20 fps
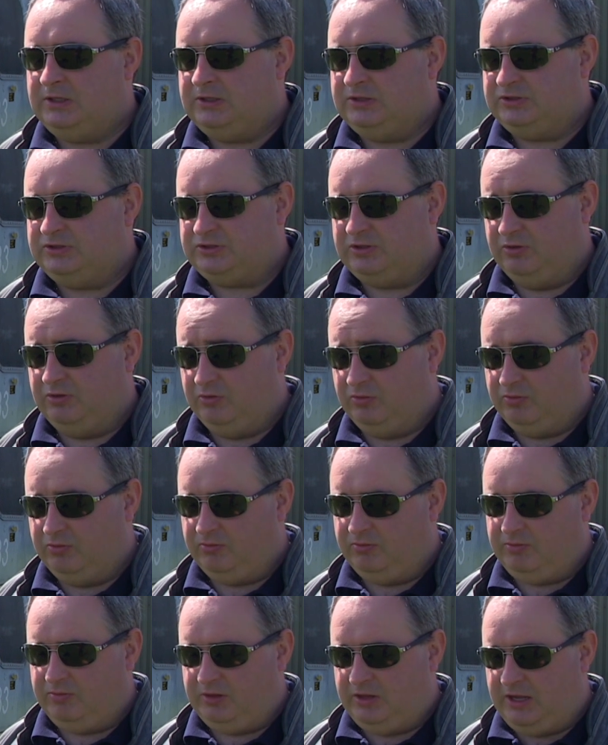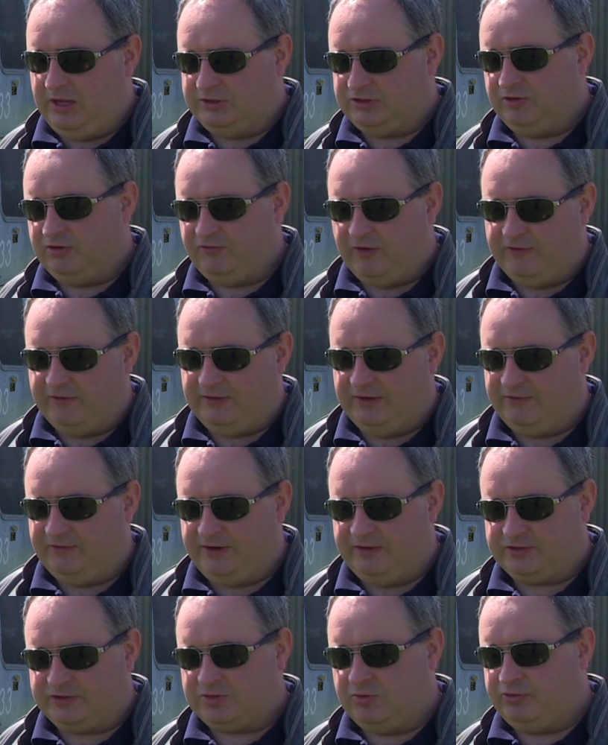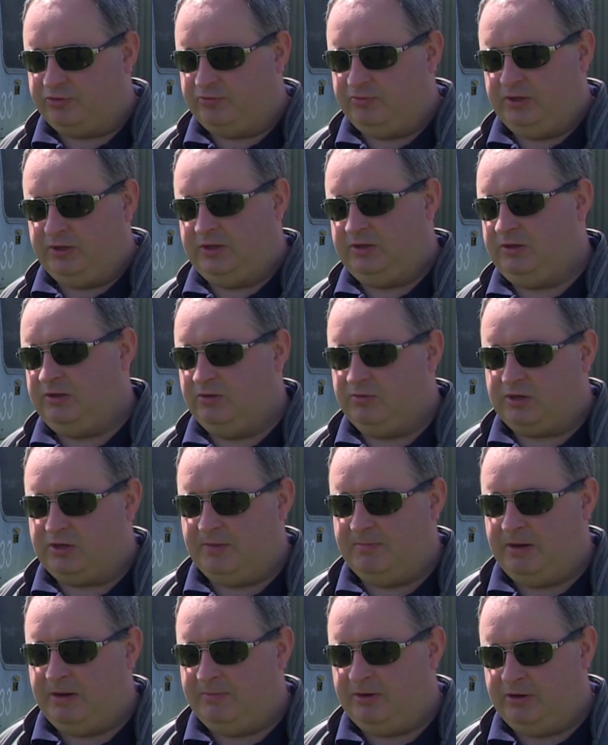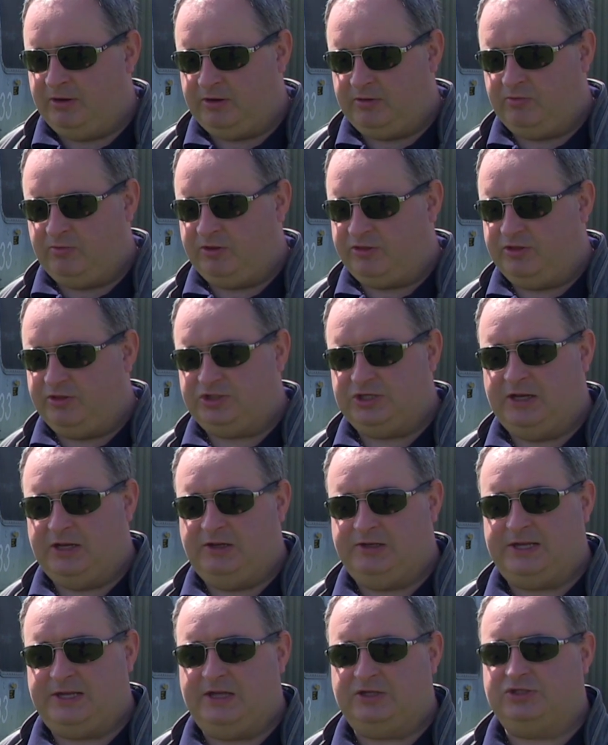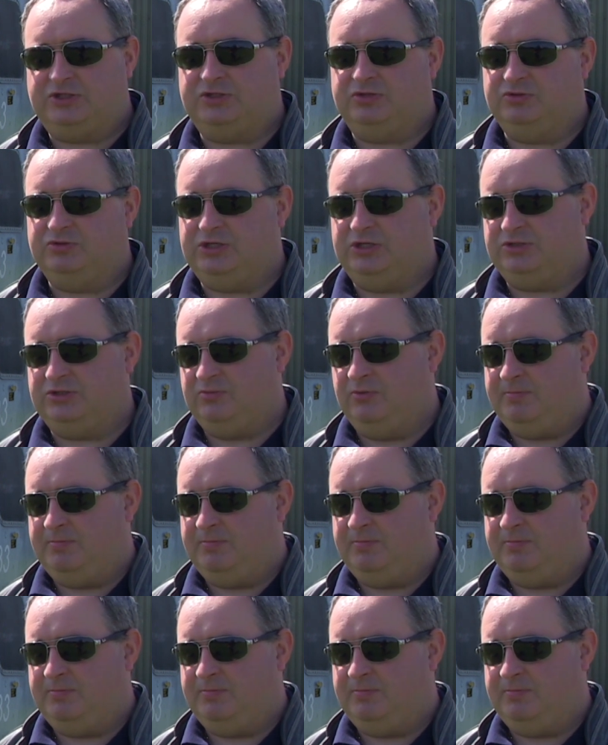So 825 Naval Air Squadron, we you know commemorate it with the Channel Dash Association.